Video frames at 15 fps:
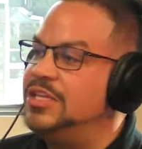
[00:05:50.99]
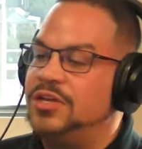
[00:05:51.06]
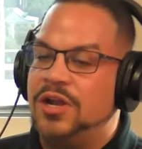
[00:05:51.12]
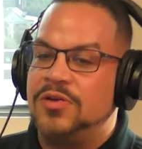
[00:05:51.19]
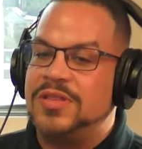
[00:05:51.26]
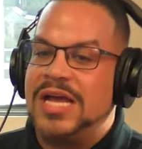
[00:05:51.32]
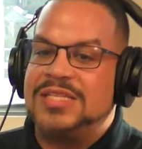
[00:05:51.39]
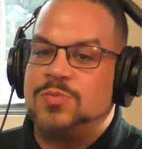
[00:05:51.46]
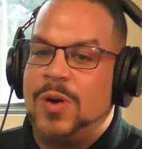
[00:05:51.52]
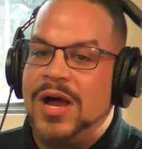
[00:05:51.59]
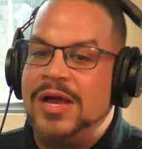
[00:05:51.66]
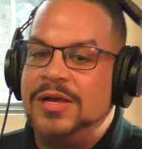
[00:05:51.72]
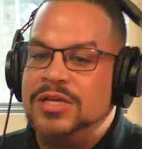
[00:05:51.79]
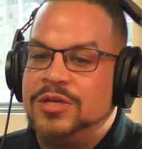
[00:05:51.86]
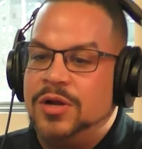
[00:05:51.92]
you know that's why
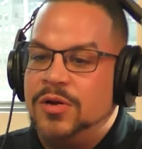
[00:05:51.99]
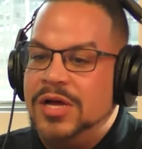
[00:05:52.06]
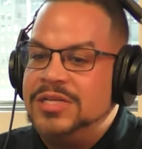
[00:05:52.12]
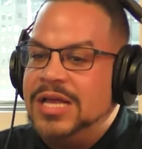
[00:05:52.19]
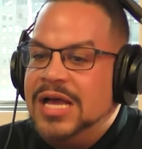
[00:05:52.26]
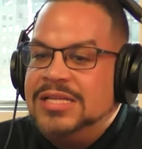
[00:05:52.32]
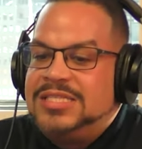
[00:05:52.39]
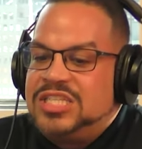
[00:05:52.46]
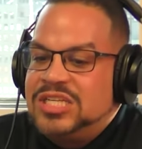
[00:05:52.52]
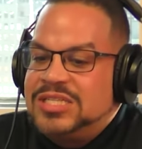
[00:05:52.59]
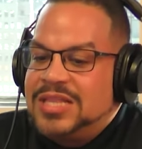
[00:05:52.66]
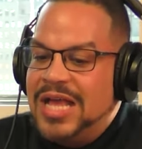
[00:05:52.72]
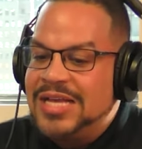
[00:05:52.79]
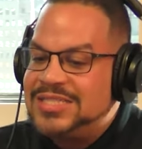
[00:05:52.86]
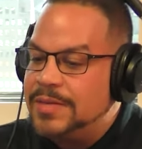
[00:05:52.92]
you know it, it's just
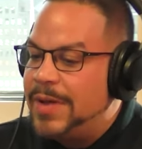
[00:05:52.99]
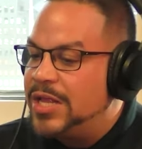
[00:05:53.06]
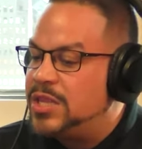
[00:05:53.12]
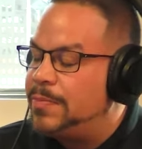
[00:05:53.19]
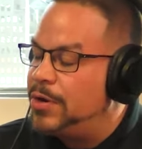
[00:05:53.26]
less about the